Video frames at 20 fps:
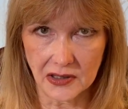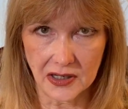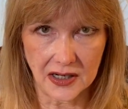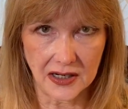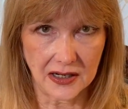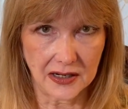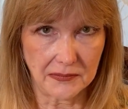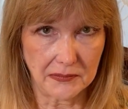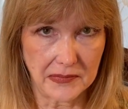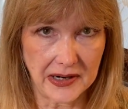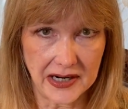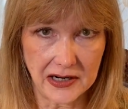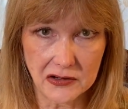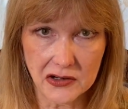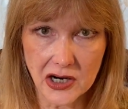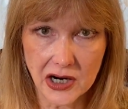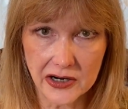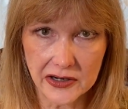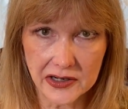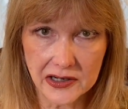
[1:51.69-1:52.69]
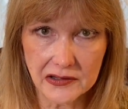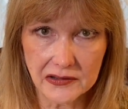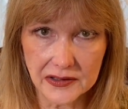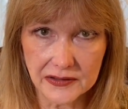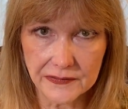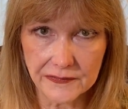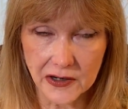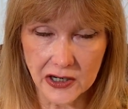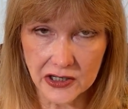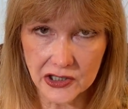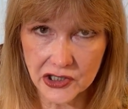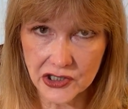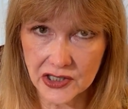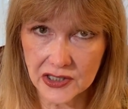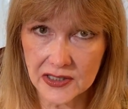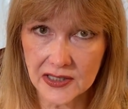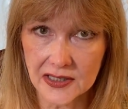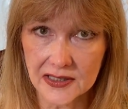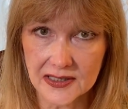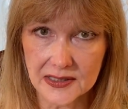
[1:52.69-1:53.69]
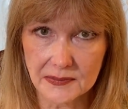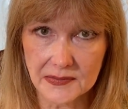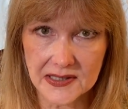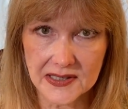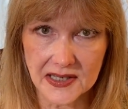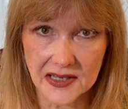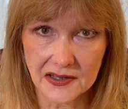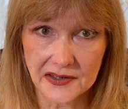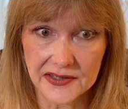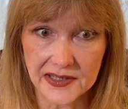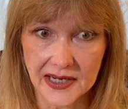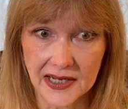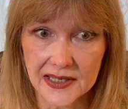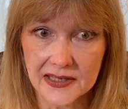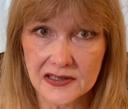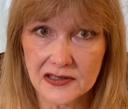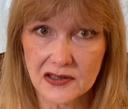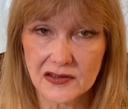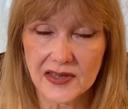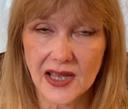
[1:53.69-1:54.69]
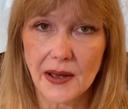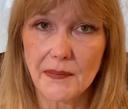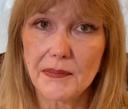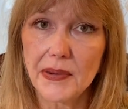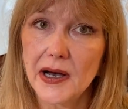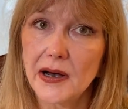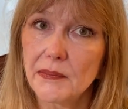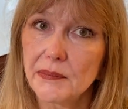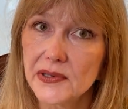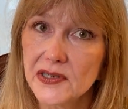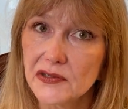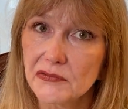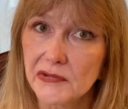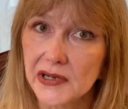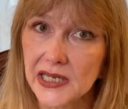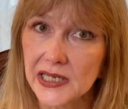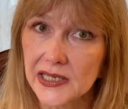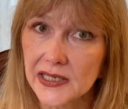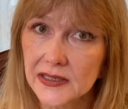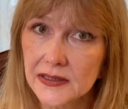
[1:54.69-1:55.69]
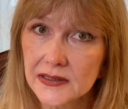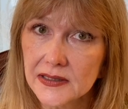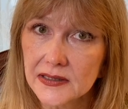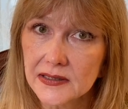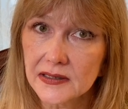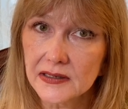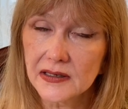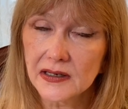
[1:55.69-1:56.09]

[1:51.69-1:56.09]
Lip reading: myocardial infarction and some cell death, so that pump is weakened.